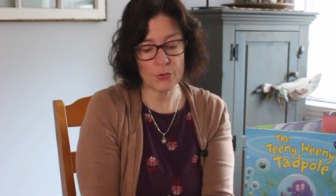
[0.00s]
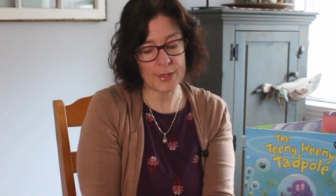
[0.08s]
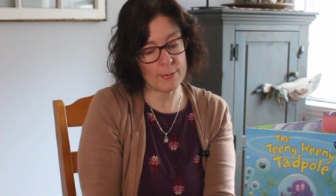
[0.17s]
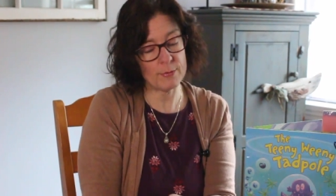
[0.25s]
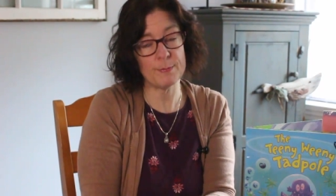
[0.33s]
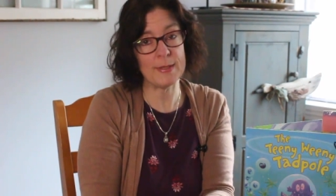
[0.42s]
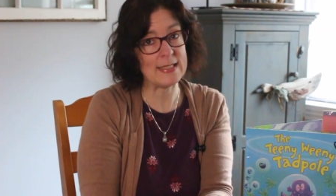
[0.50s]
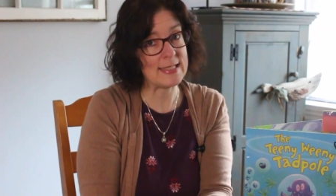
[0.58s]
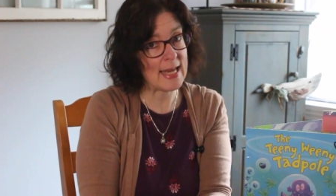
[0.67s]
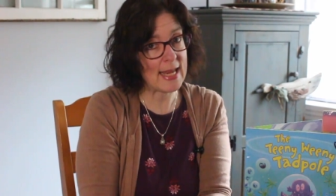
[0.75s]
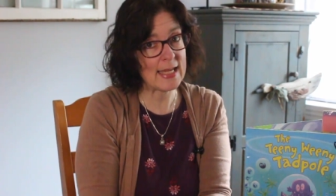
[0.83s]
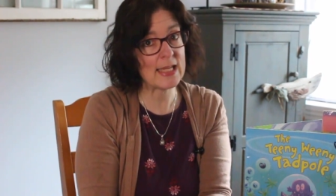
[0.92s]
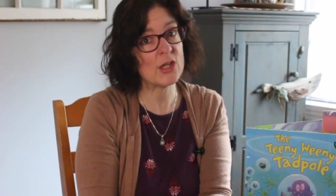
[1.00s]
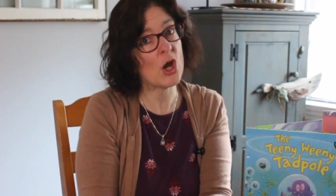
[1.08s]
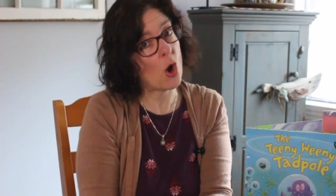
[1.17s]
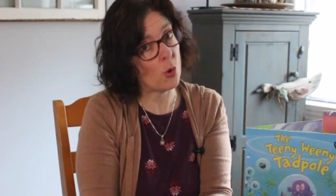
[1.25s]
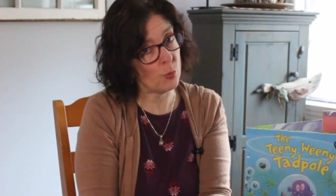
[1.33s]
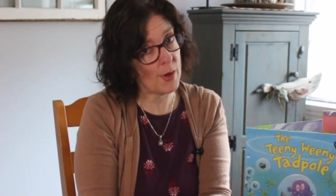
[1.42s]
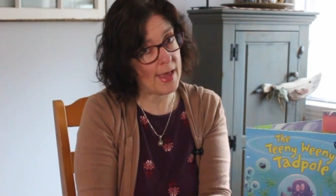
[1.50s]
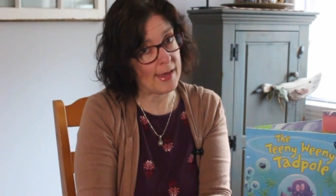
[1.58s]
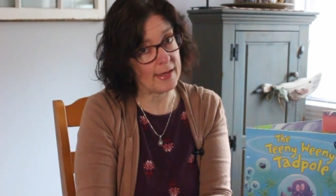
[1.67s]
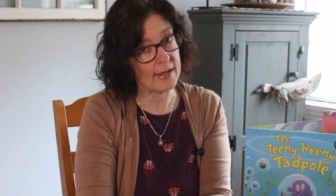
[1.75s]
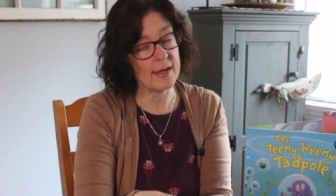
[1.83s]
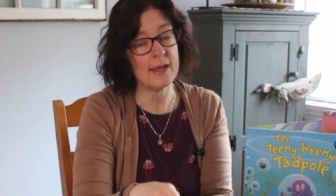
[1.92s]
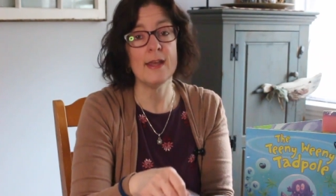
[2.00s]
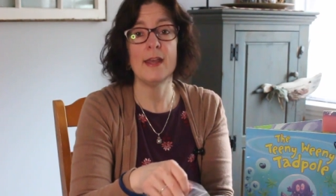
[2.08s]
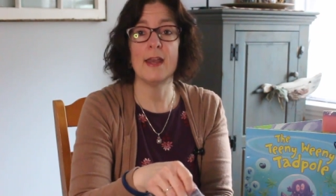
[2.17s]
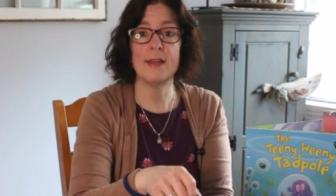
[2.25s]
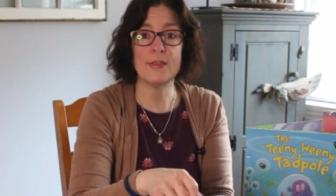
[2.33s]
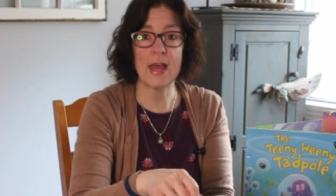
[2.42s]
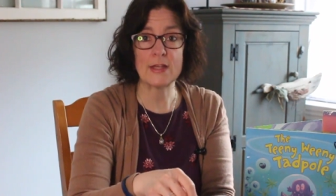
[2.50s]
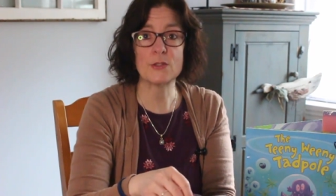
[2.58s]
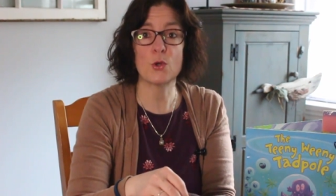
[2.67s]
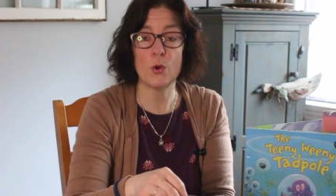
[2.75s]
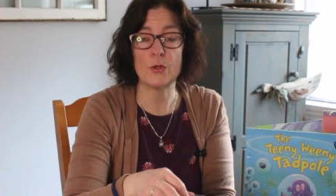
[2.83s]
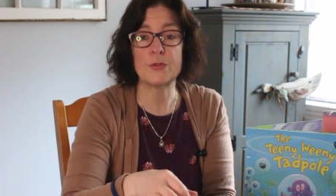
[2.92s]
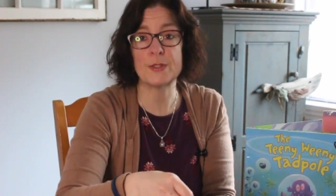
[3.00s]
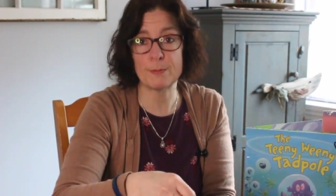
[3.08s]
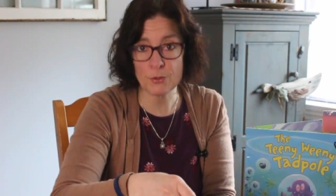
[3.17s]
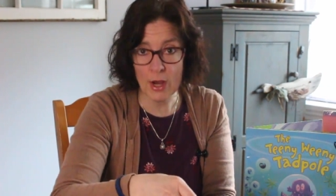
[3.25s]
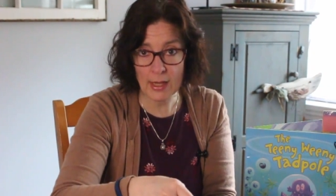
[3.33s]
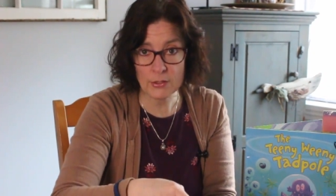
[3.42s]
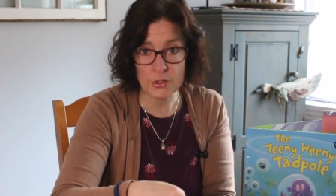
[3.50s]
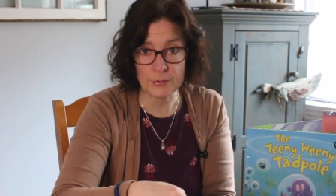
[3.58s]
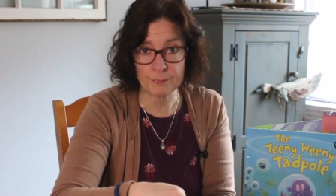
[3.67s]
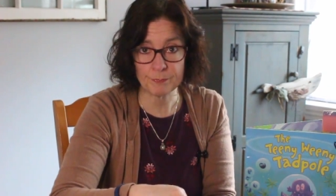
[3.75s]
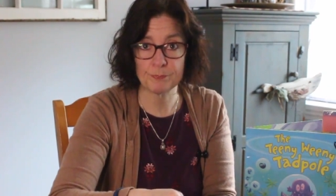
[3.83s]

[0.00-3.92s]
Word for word: they would be taken away, and that's called subtraction.